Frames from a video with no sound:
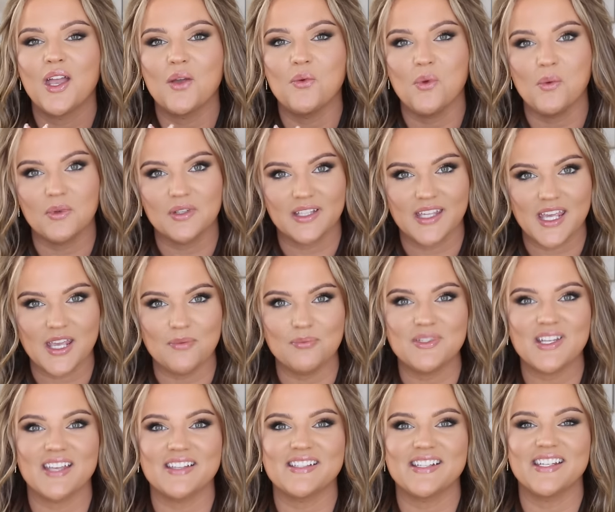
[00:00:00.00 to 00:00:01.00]
we will keep
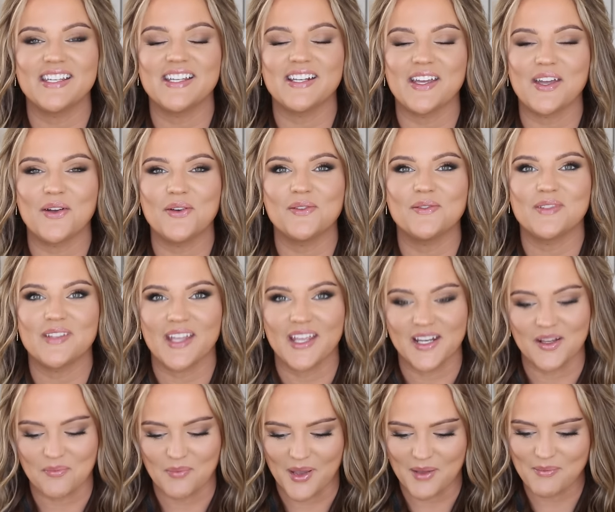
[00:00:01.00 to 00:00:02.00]
testing it out
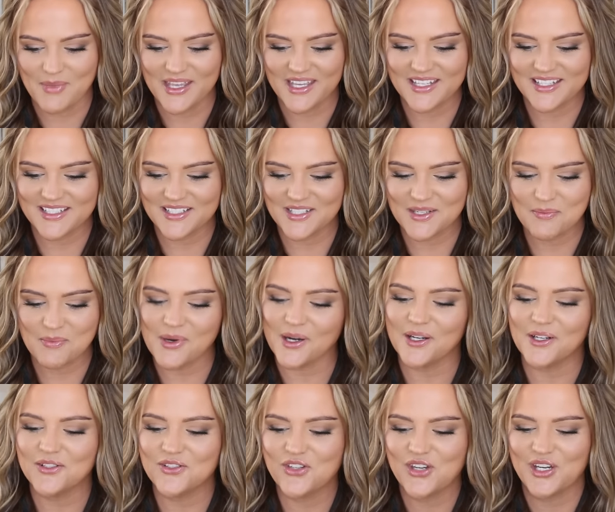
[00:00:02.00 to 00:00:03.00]
and it might make it into
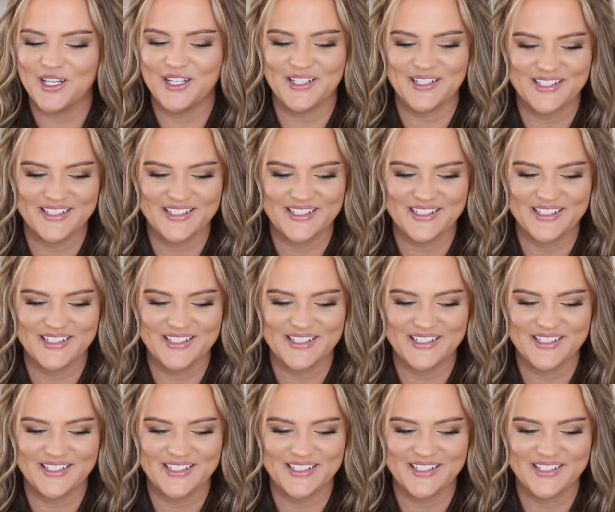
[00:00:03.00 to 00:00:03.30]
March.